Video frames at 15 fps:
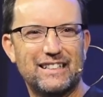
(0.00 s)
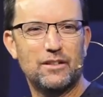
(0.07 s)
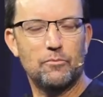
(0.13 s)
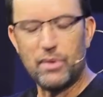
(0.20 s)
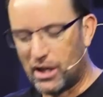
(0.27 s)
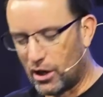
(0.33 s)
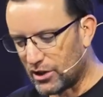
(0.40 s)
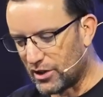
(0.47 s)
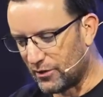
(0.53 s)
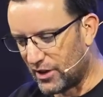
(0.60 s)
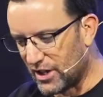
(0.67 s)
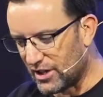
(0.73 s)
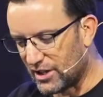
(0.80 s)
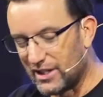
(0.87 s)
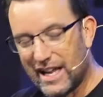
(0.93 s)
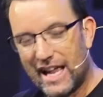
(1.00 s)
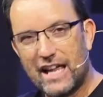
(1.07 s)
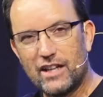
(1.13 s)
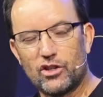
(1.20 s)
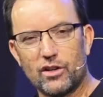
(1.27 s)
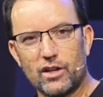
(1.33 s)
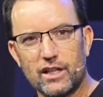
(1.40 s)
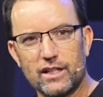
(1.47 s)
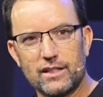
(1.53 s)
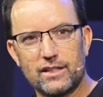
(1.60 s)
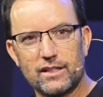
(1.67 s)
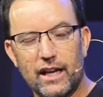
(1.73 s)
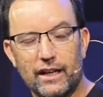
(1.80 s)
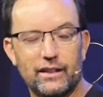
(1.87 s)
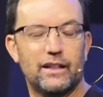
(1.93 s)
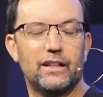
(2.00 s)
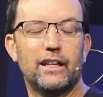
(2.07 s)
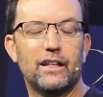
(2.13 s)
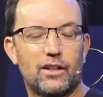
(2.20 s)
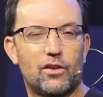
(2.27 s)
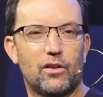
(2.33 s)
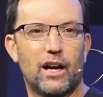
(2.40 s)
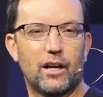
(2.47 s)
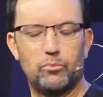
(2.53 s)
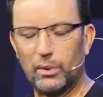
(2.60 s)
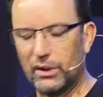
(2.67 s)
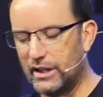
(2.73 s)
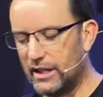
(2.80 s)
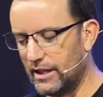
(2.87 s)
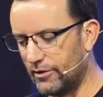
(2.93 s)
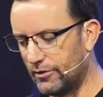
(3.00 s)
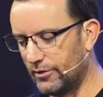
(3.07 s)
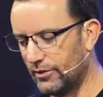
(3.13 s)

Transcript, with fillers: because of this dangerous and incorrect belief